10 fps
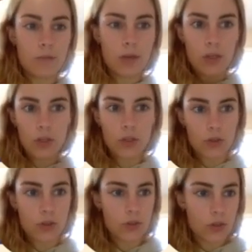making sure
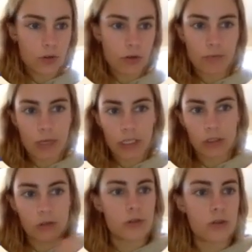it's thorough, making
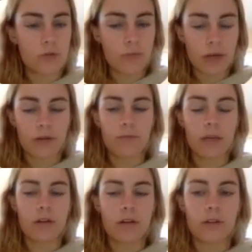sure there's no
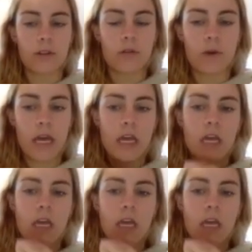barriers in the way,